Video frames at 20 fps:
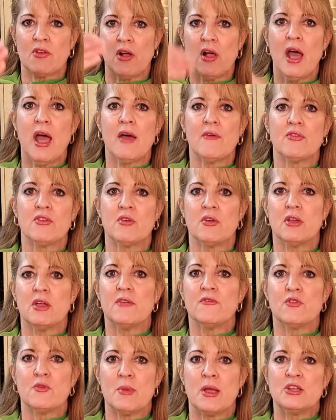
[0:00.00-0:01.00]
I'll have the
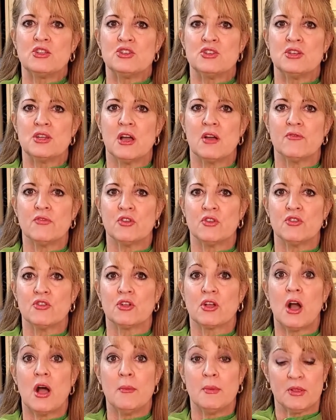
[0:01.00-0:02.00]
information down for you in the
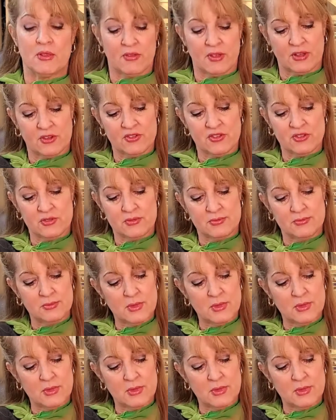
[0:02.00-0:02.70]
comment section.